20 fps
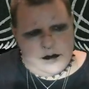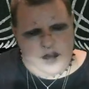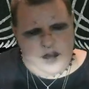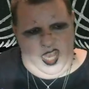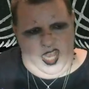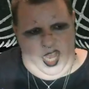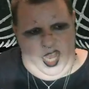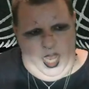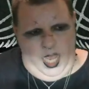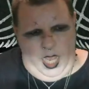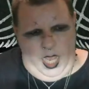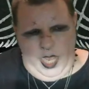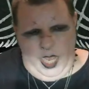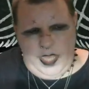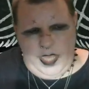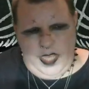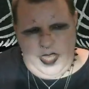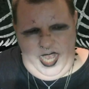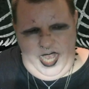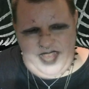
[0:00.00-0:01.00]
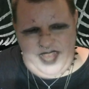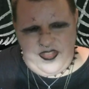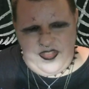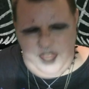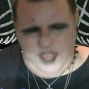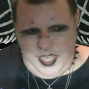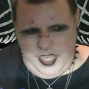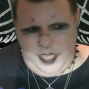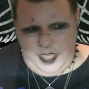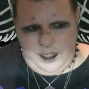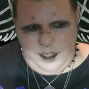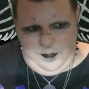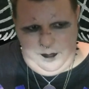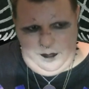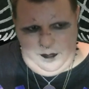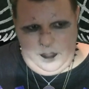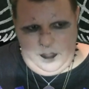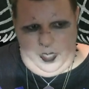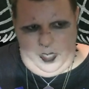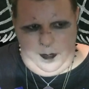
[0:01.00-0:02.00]
I I think it
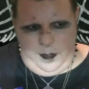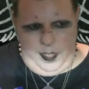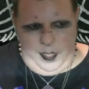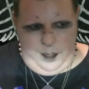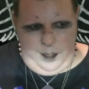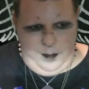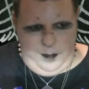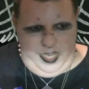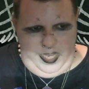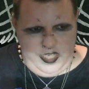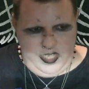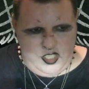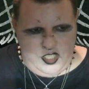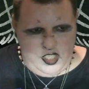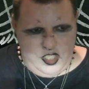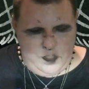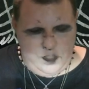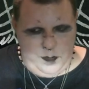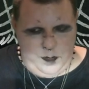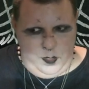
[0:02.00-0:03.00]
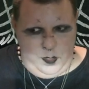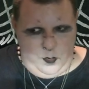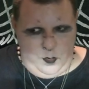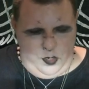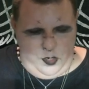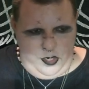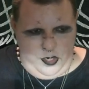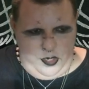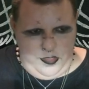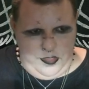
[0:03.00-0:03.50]
it might just be worth